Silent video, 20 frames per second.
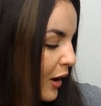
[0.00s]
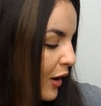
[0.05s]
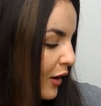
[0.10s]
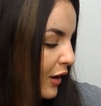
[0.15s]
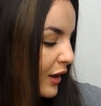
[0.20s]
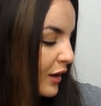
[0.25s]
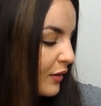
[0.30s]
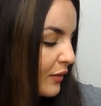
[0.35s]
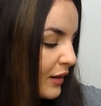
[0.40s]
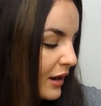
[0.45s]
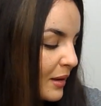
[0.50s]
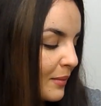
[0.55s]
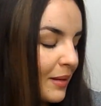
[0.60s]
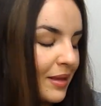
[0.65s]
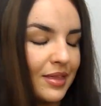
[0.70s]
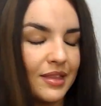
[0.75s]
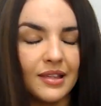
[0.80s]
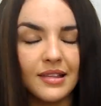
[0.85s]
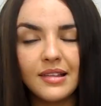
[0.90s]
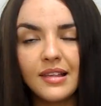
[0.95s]
my eye cream,
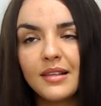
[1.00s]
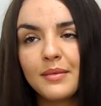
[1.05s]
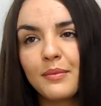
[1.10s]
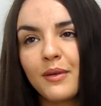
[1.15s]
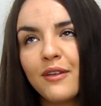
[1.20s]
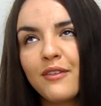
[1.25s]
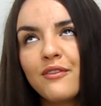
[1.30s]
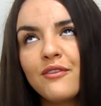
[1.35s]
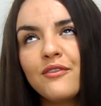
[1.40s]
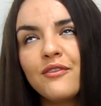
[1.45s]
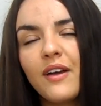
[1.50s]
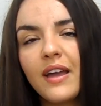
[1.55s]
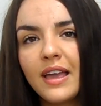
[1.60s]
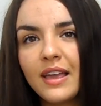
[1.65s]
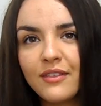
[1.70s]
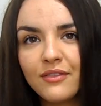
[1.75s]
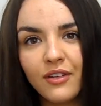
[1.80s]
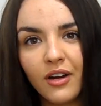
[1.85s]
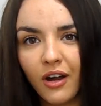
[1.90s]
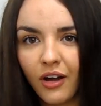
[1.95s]
and this is my
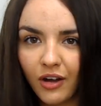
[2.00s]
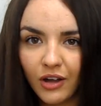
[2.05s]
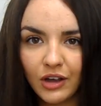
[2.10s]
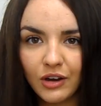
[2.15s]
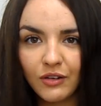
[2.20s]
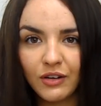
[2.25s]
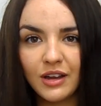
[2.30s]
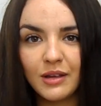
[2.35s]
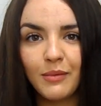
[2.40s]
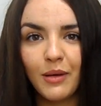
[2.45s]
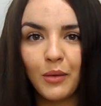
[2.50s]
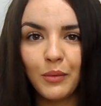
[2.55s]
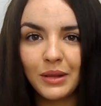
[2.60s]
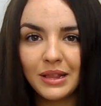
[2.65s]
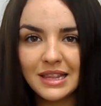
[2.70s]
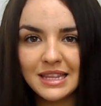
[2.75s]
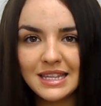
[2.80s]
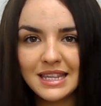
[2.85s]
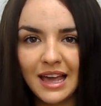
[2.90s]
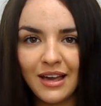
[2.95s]
favourite eye cream. I
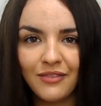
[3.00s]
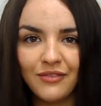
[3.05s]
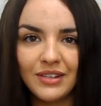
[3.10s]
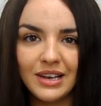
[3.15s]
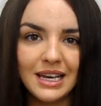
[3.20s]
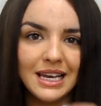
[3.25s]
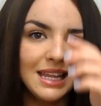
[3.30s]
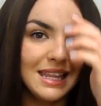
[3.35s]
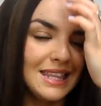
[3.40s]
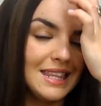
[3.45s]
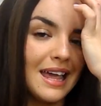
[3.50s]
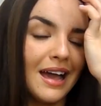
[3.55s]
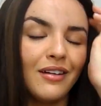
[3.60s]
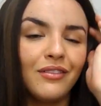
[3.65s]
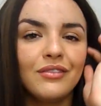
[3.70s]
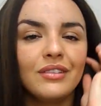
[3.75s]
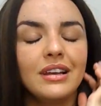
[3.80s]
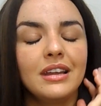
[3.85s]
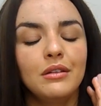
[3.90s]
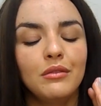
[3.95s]
will definitely,
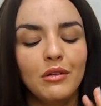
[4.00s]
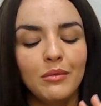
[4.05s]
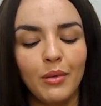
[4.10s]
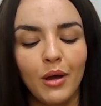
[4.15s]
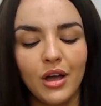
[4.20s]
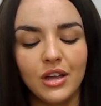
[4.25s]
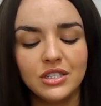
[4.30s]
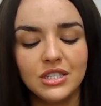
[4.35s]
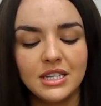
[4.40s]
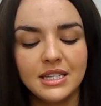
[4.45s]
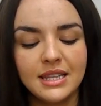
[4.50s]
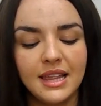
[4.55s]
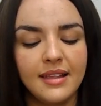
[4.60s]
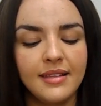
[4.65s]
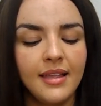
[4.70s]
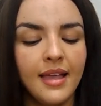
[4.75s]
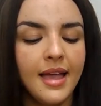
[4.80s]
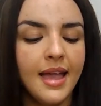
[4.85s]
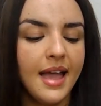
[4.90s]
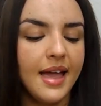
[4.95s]
definitely repurchase
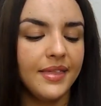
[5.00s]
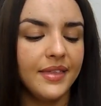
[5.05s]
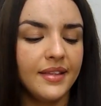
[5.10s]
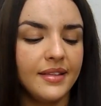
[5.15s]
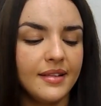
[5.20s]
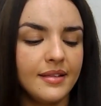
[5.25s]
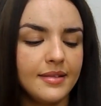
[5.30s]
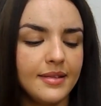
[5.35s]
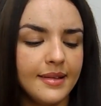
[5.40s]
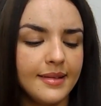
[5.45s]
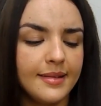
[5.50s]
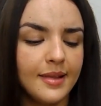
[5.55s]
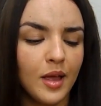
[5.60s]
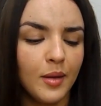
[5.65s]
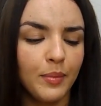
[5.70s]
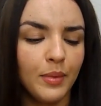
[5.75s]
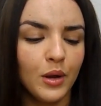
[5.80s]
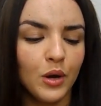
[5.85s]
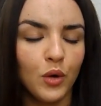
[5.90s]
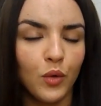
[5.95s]
this. And this is the
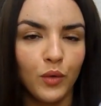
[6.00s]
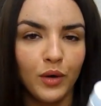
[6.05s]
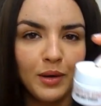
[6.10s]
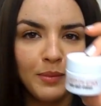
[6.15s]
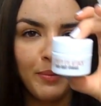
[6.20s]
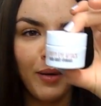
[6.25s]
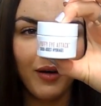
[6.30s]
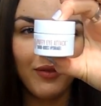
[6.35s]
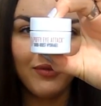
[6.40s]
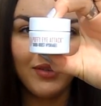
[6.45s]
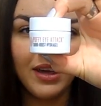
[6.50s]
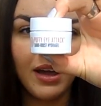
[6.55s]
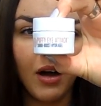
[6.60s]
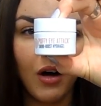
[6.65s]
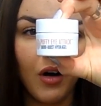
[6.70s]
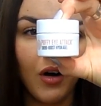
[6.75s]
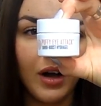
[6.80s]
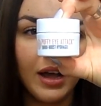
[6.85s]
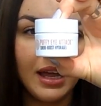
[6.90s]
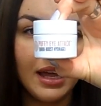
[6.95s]
Soap and Glory Puffy
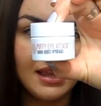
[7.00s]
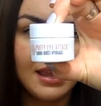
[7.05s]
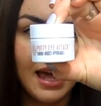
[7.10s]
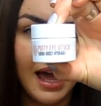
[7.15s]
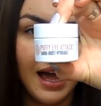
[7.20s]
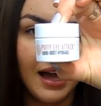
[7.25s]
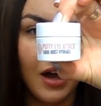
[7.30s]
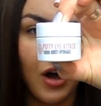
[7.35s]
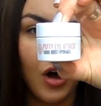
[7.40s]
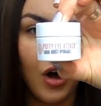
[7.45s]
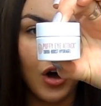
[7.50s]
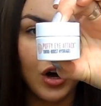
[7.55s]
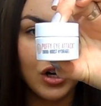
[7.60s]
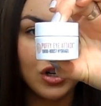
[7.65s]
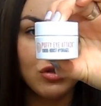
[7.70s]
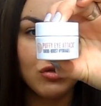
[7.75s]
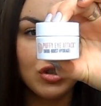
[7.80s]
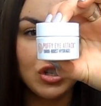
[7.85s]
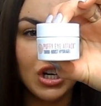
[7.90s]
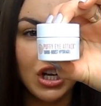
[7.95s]
Eye Attack
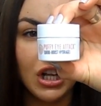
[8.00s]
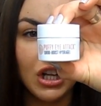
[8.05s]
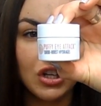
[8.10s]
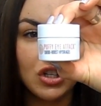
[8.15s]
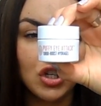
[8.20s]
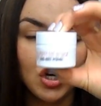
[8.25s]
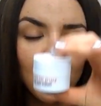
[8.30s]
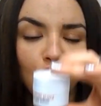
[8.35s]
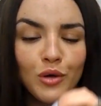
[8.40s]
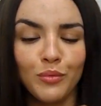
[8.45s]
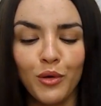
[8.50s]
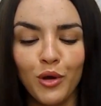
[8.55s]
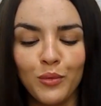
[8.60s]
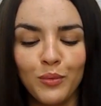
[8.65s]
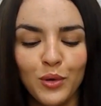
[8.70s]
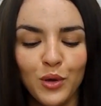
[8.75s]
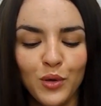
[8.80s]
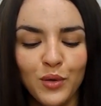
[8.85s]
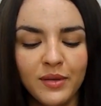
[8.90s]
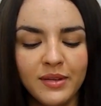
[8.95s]
Hydrogel
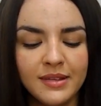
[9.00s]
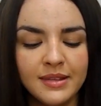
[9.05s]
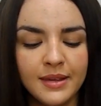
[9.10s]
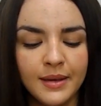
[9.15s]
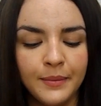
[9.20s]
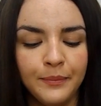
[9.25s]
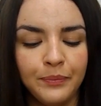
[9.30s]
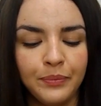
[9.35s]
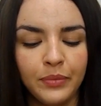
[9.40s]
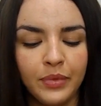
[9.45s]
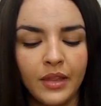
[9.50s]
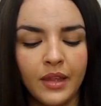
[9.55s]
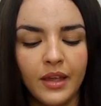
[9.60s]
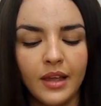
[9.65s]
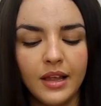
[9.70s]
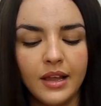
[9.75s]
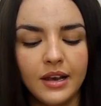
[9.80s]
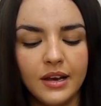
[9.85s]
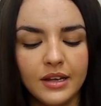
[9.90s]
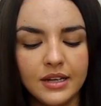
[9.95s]
Turbo Boost
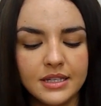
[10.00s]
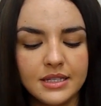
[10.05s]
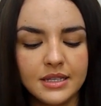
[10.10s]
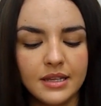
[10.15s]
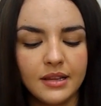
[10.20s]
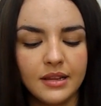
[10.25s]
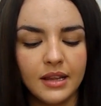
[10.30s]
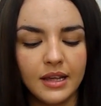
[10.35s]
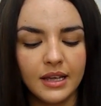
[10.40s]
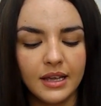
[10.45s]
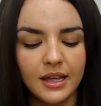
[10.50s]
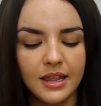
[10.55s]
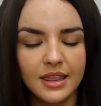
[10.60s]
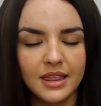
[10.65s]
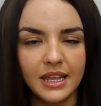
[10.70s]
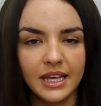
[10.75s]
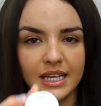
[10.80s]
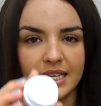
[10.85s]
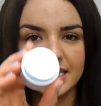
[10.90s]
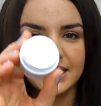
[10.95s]
looks like
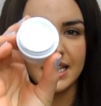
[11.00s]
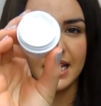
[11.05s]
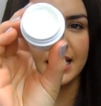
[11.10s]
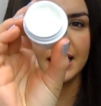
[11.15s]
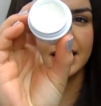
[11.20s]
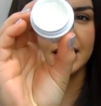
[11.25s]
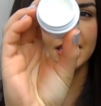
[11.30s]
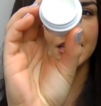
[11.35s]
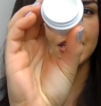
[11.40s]
this and